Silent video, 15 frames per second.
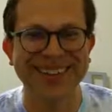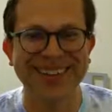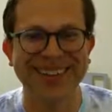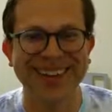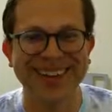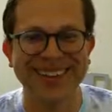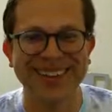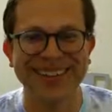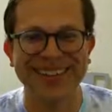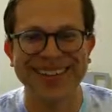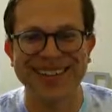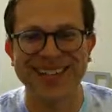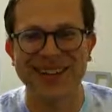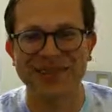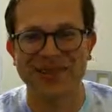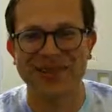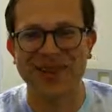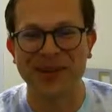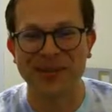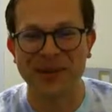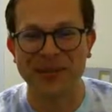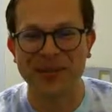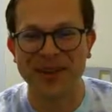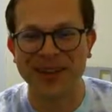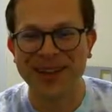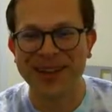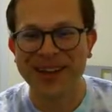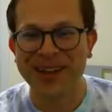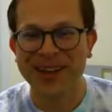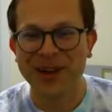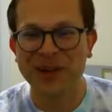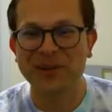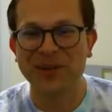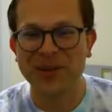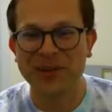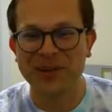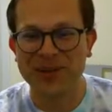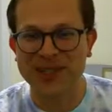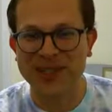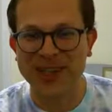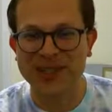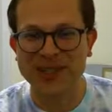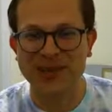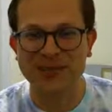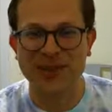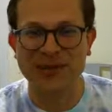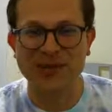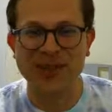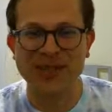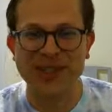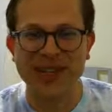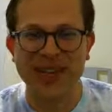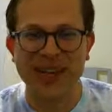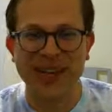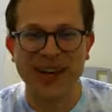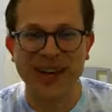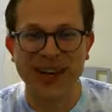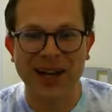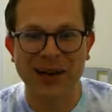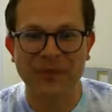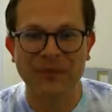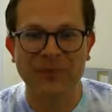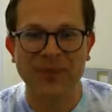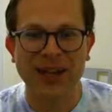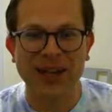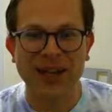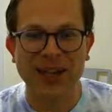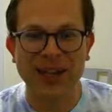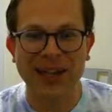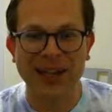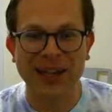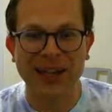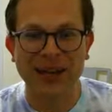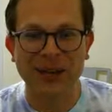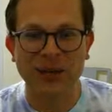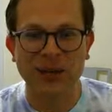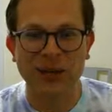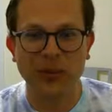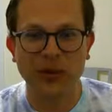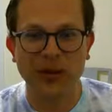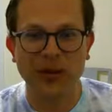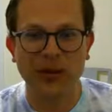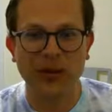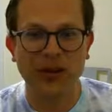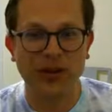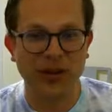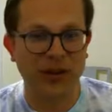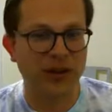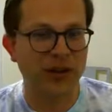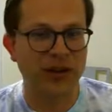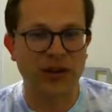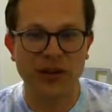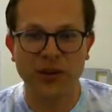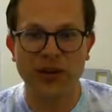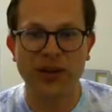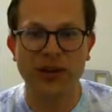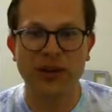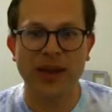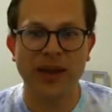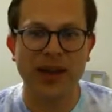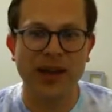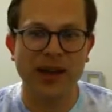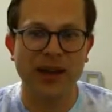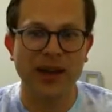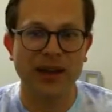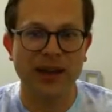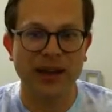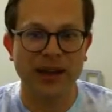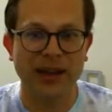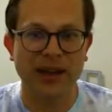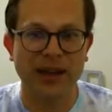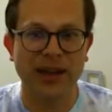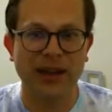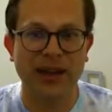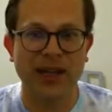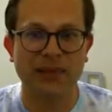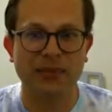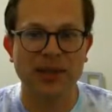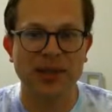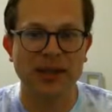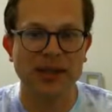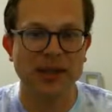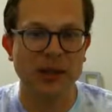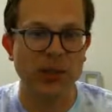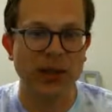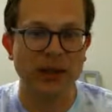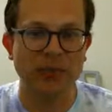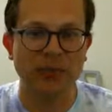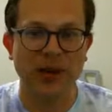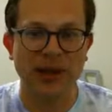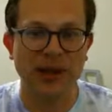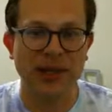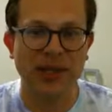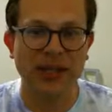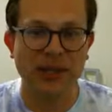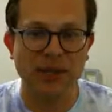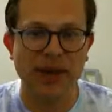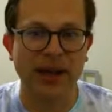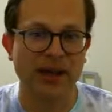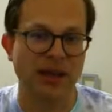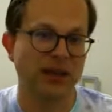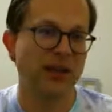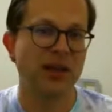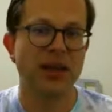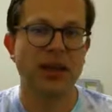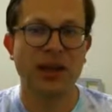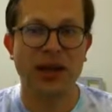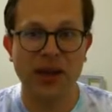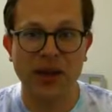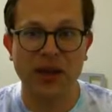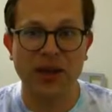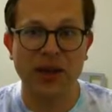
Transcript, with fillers: okay, no, it is not worth double, but hopefully we'll just get some rubies. Um, and we are doing okay on high-end cap tickets, and we can probably expect another